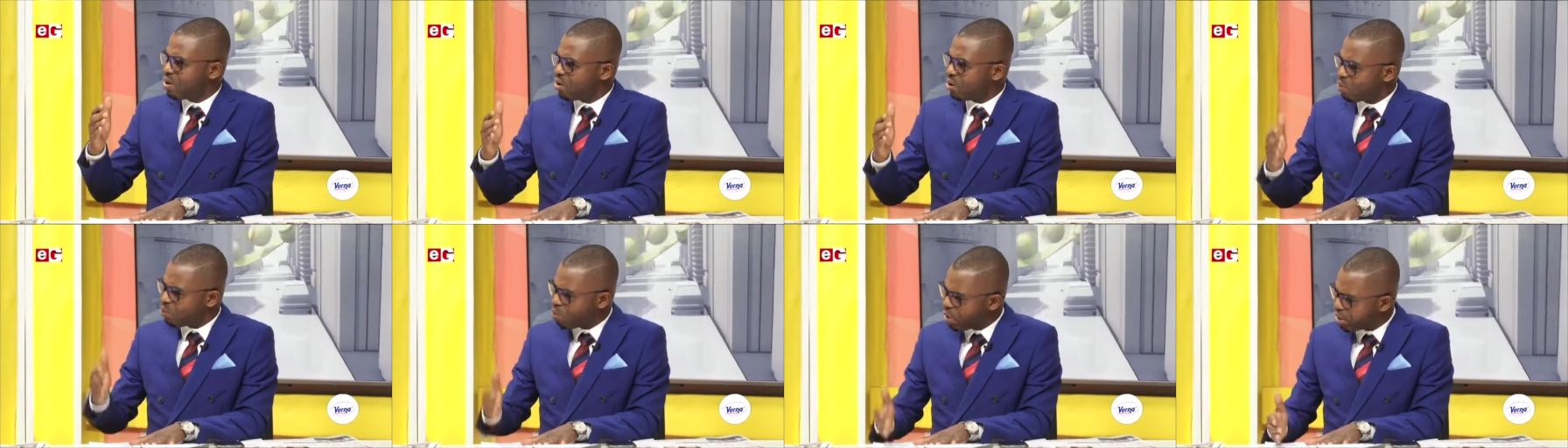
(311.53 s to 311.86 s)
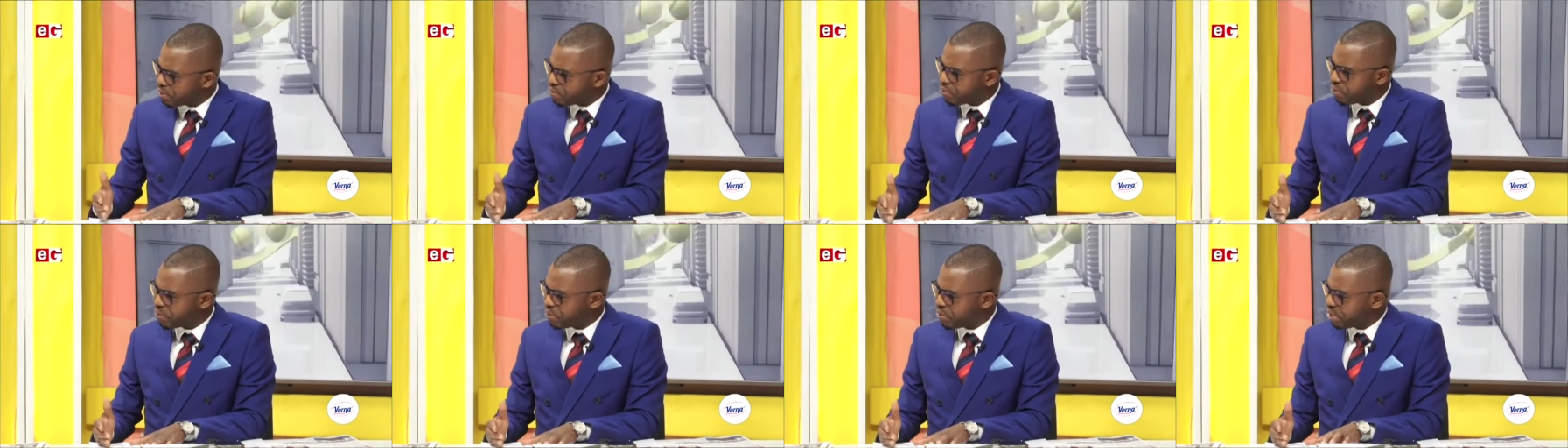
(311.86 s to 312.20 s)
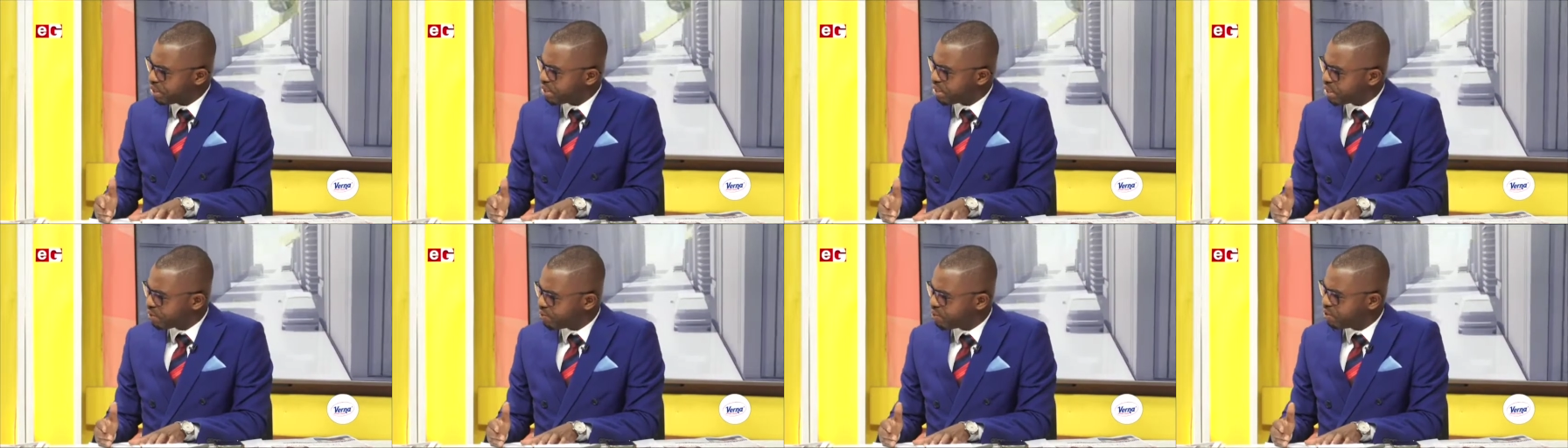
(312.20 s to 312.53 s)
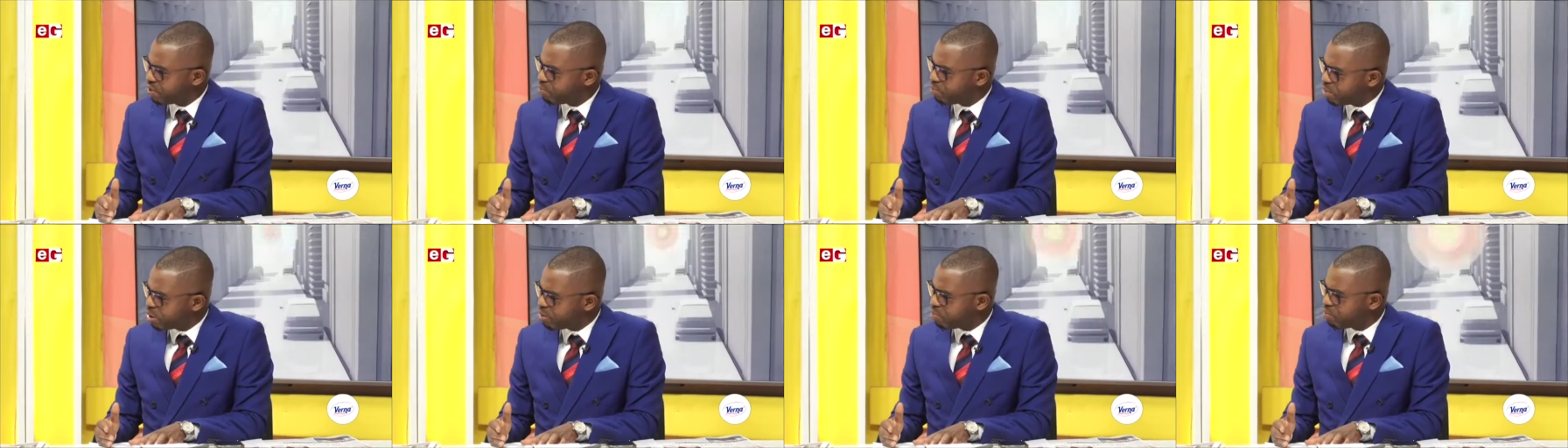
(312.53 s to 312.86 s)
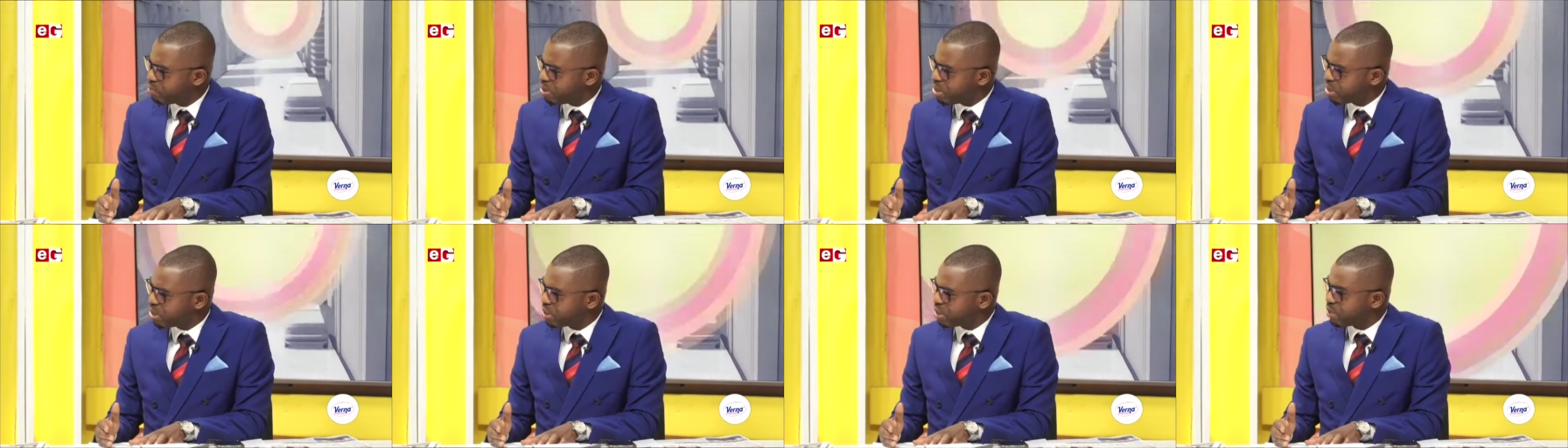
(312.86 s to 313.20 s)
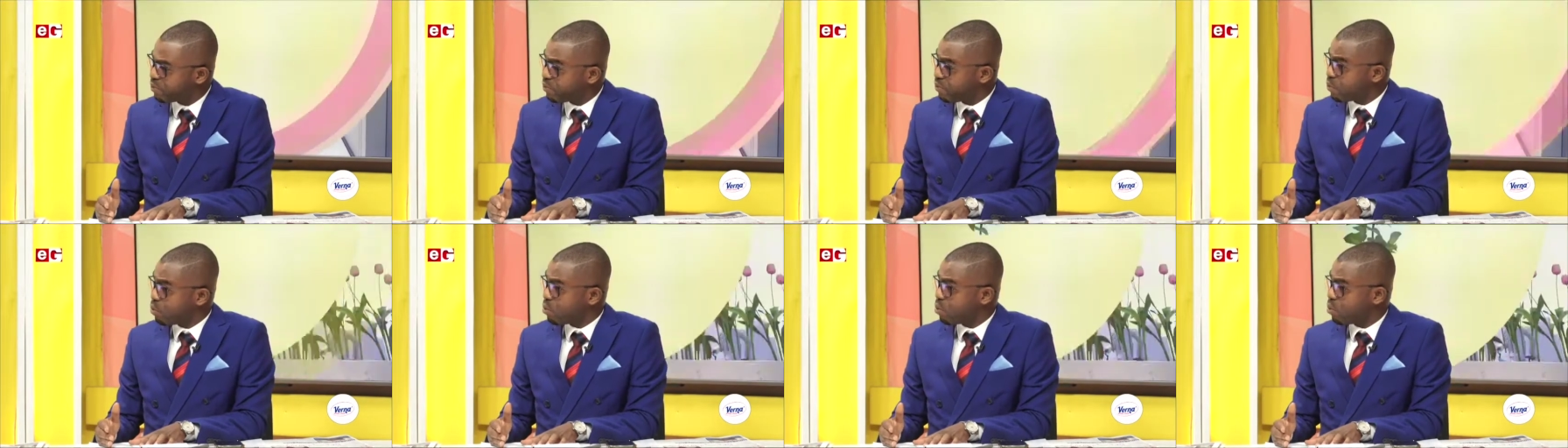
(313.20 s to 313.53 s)
137 members
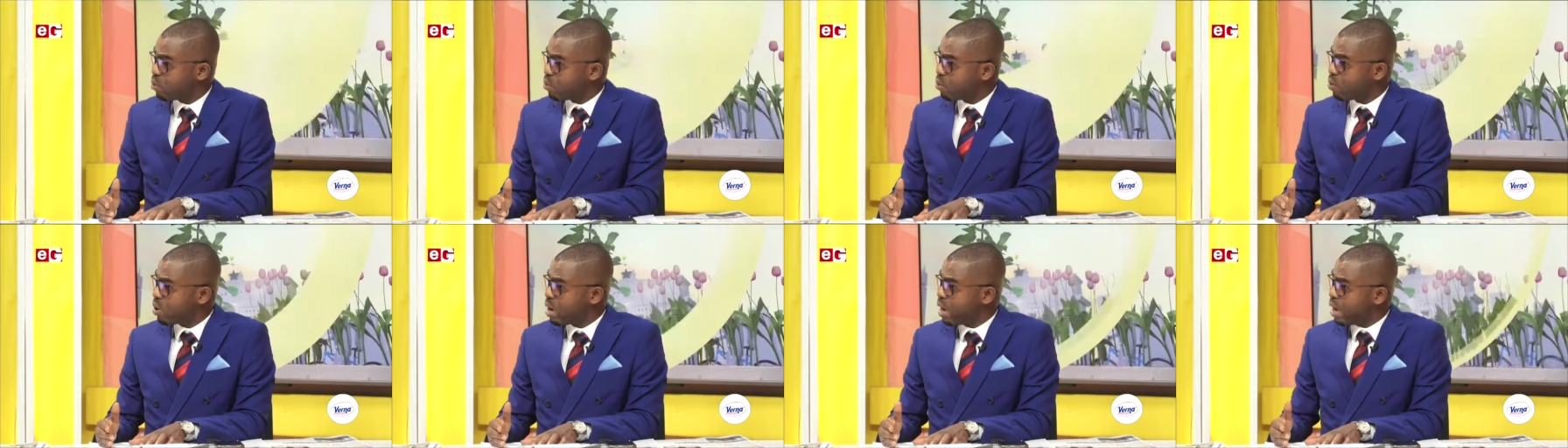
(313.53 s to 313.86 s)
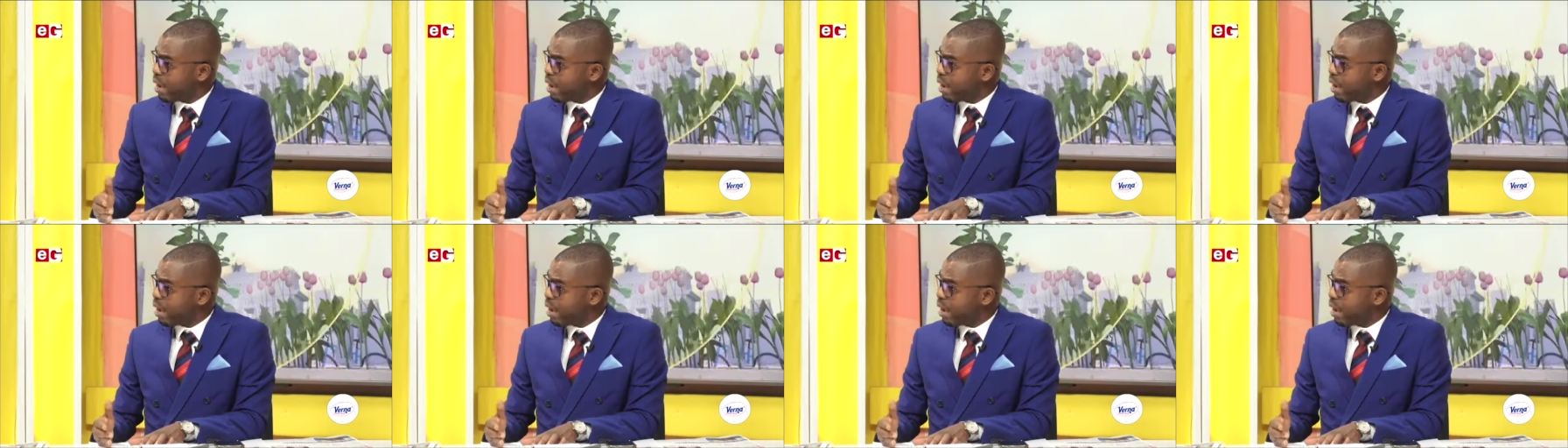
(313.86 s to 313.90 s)
for